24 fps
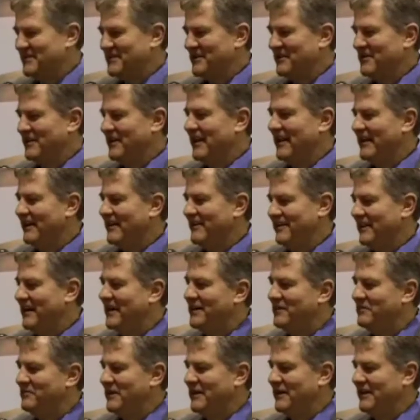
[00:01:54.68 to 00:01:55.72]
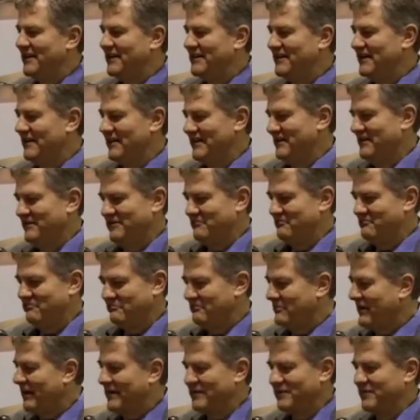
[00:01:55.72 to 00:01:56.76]
so they are being
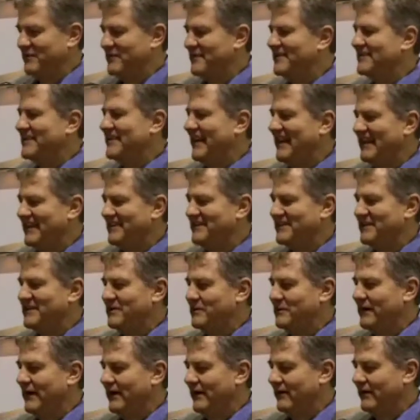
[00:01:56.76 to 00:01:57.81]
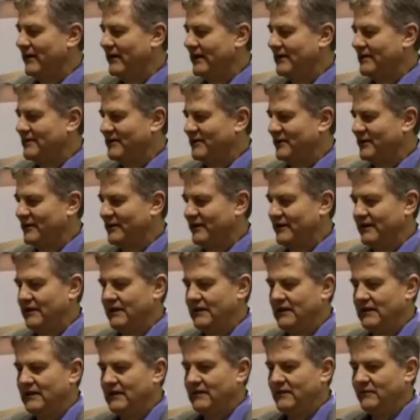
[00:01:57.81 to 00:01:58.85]
part of the scans in a way, right? Or
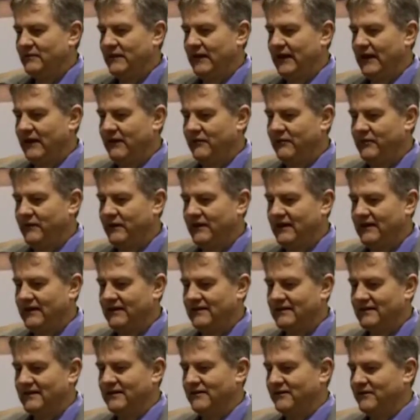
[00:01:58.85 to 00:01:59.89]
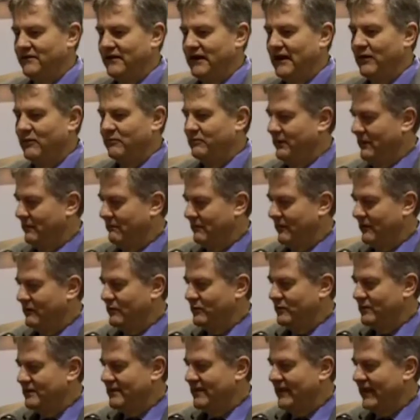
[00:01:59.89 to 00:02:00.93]
we have now people
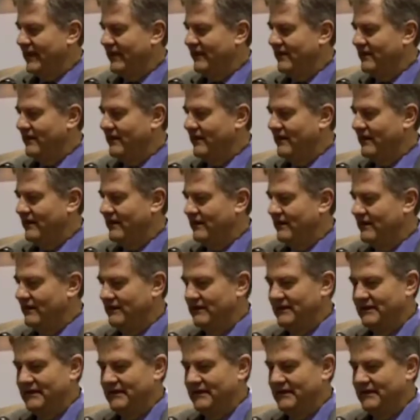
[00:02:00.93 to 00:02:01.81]
who scan the